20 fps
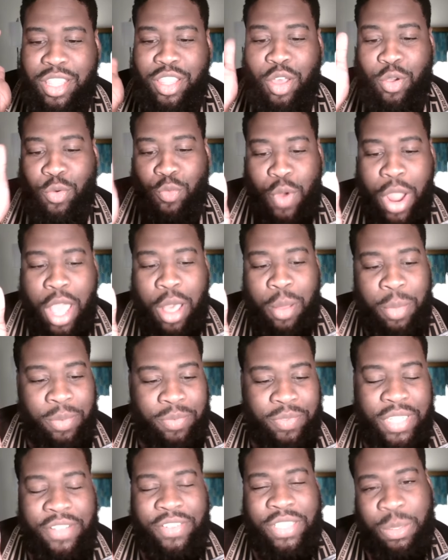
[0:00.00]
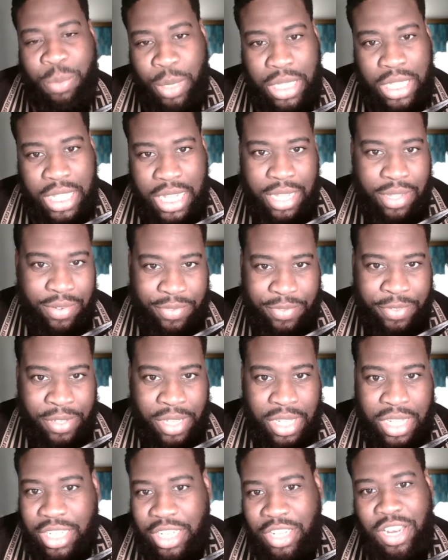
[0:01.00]
the realm of disbelief.
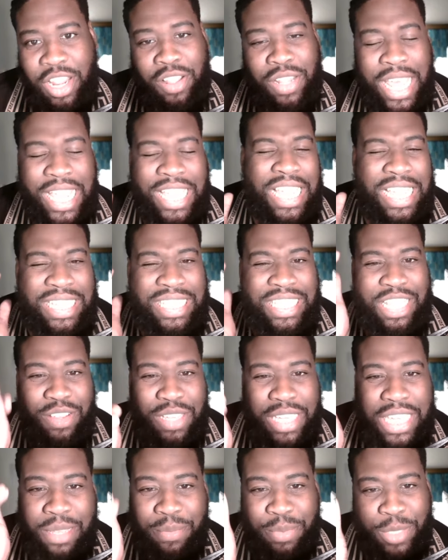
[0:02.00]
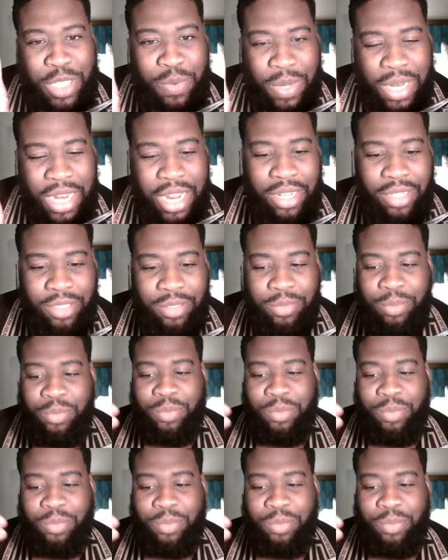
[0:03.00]
You know, like yeah, the realm of disbelief,